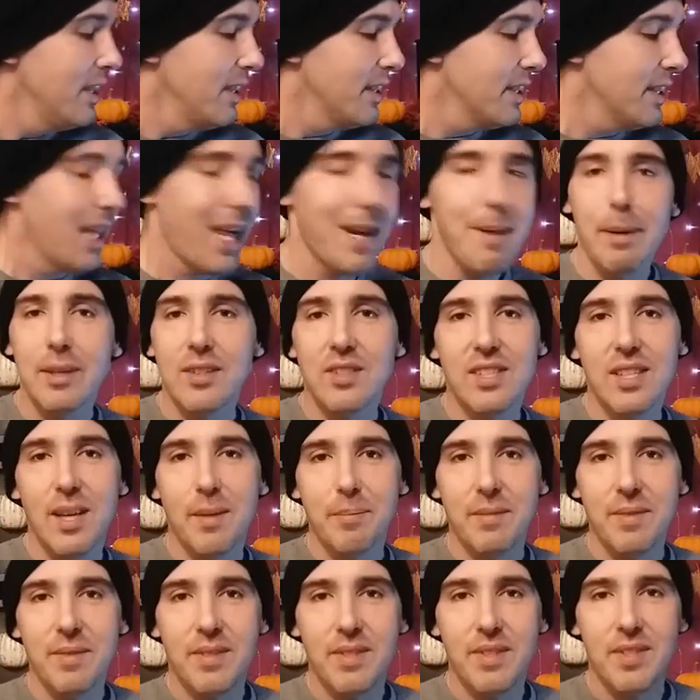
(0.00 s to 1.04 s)
That about
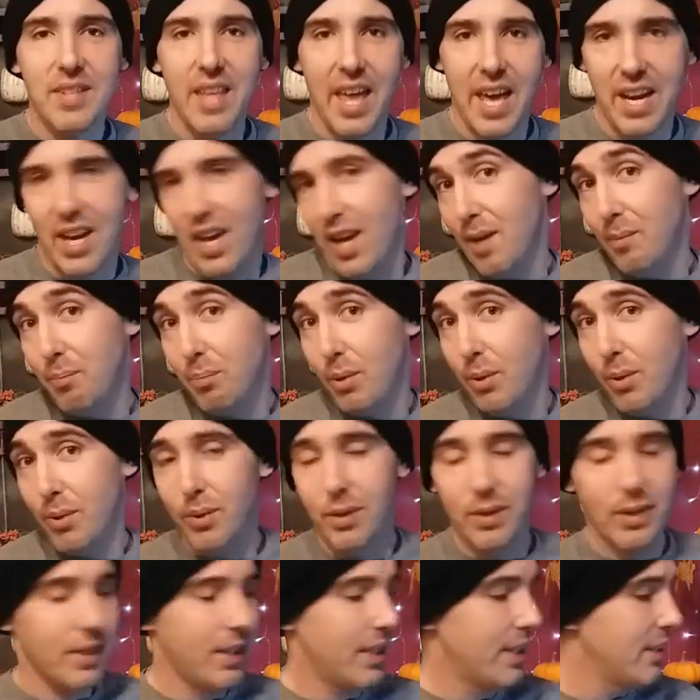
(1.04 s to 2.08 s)
sums that up.
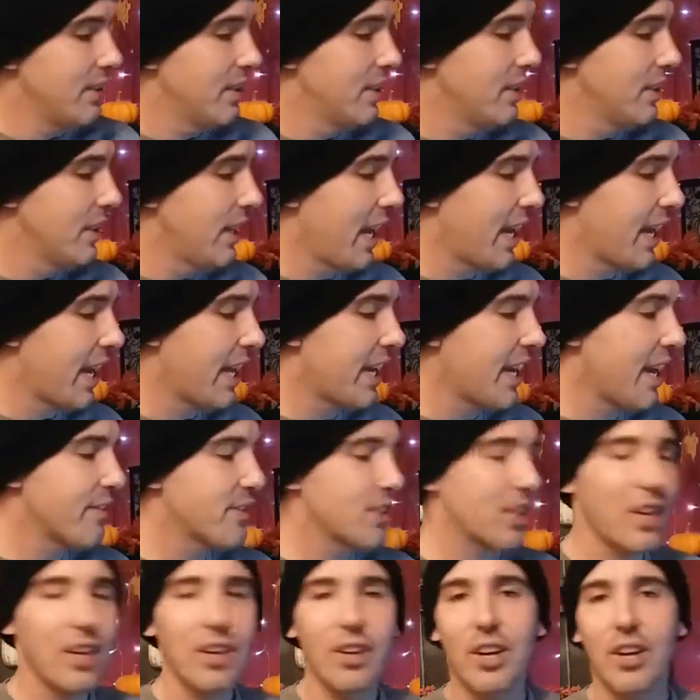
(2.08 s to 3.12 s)
And I'd have to
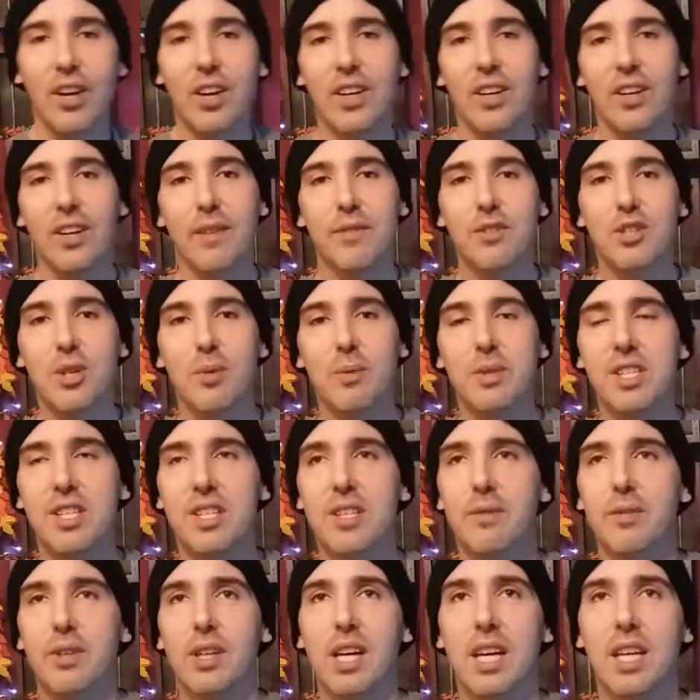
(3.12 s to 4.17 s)
concur if she was a
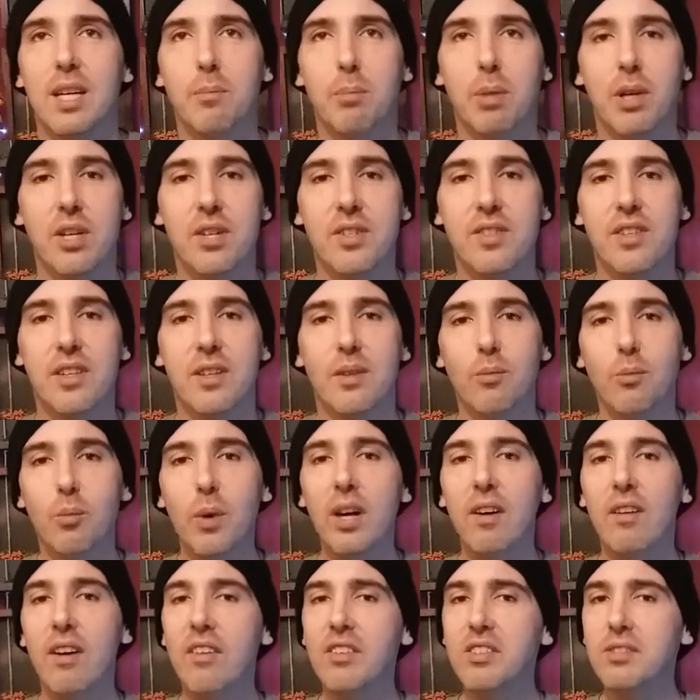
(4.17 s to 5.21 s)
different kind of person.
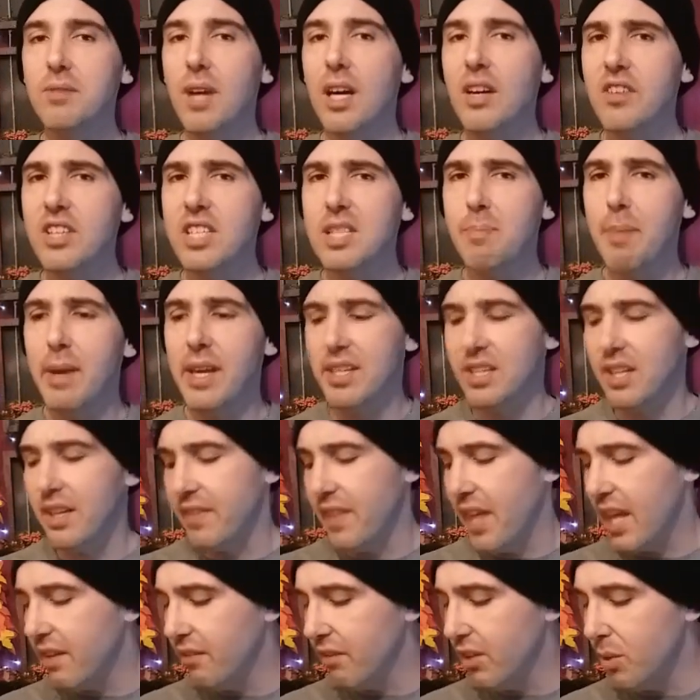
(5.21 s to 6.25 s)
Well, I'll I'll expand on
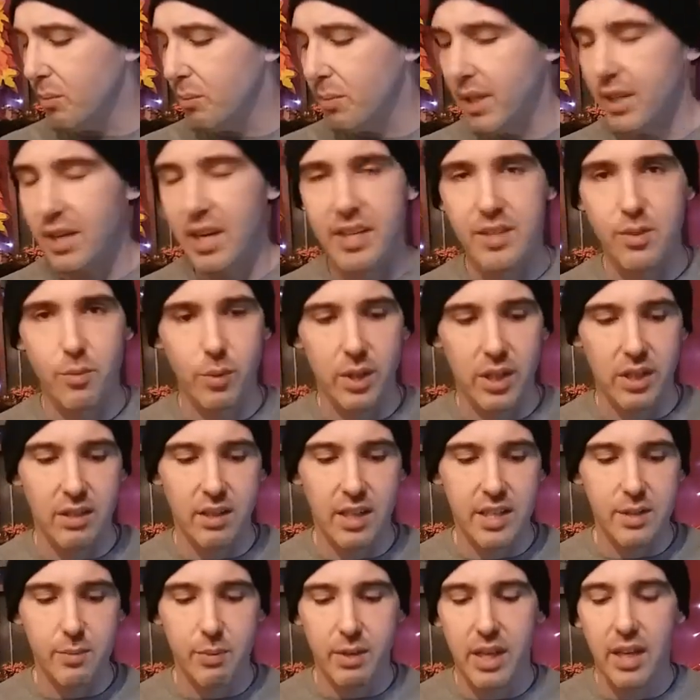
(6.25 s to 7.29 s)
that a little bit as we
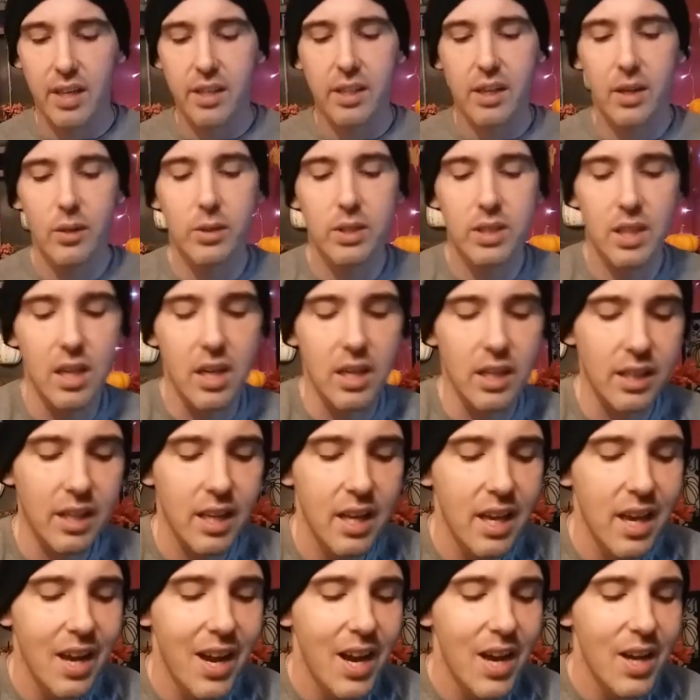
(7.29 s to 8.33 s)
as we kind of go along.
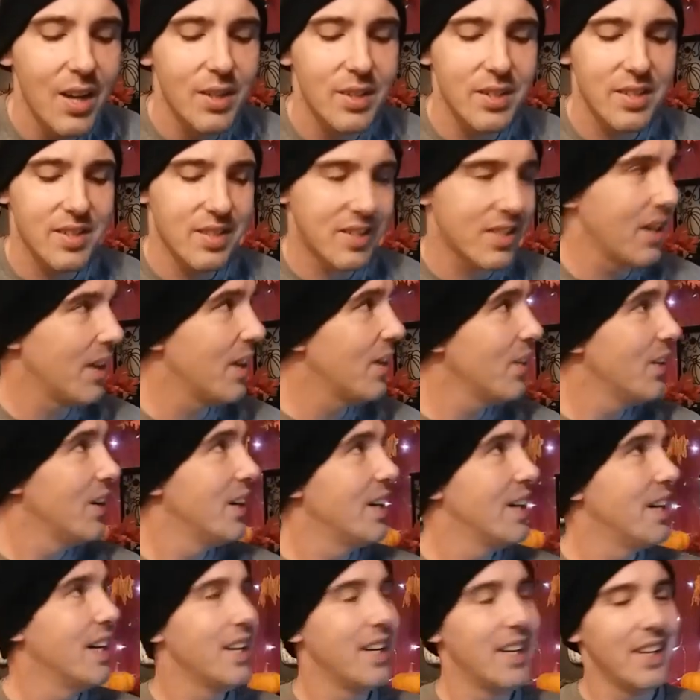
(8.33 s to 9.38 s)
You so, know what
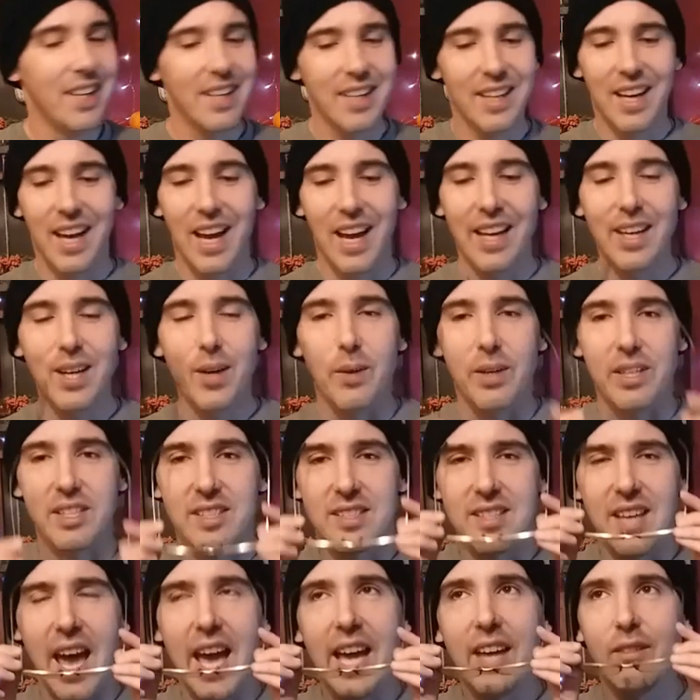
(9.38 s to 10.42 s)
I mean. I know
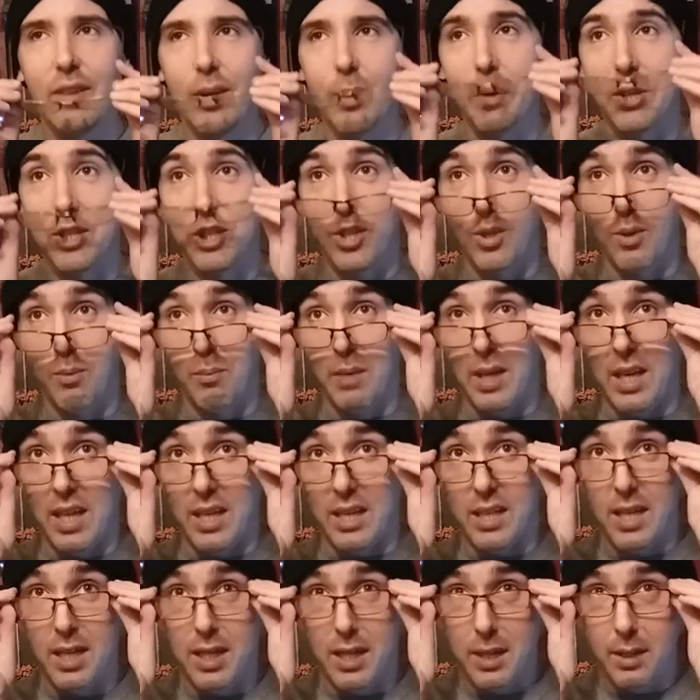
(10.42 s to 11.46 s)
exactly what you
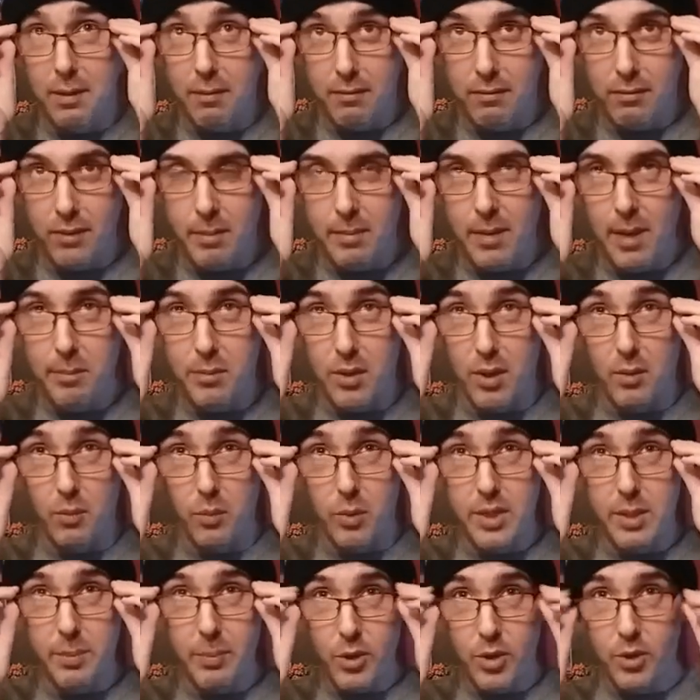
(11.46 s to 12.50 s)
mean. Remember, we're
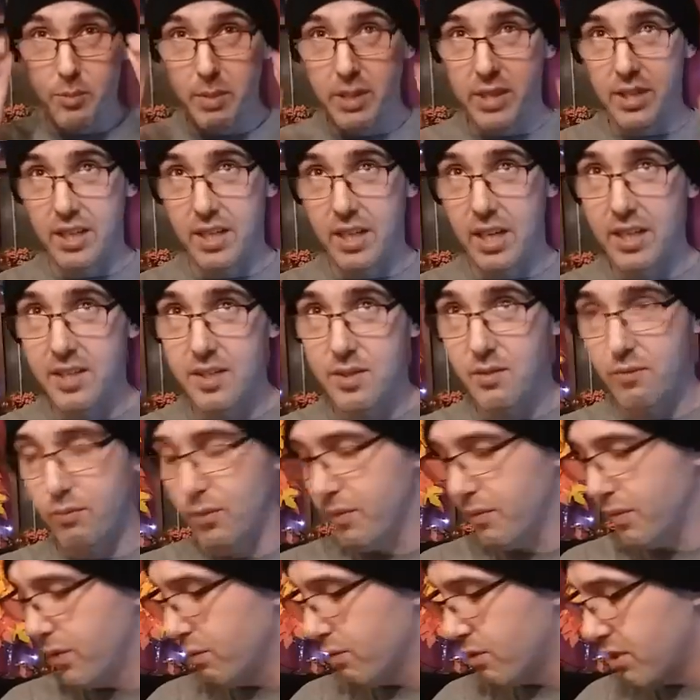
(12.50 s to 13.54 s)
supposed to be the nice
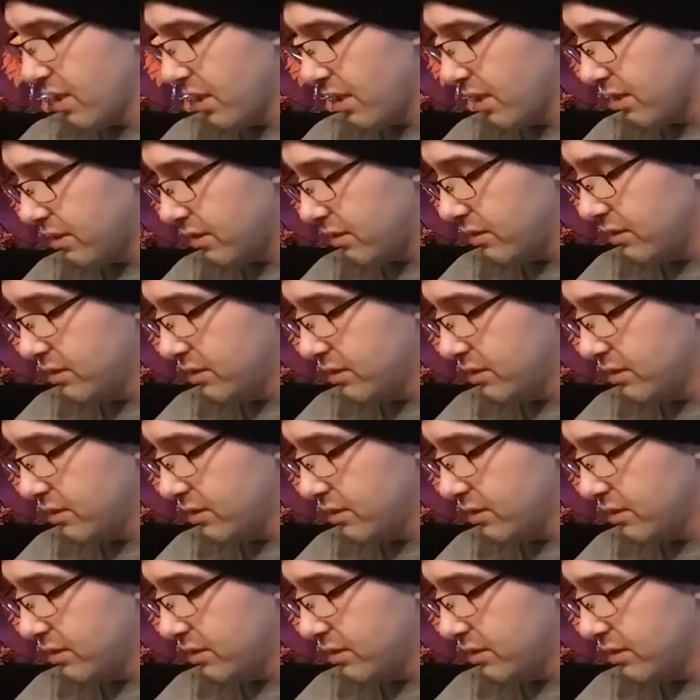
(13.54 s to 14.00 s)
review channel.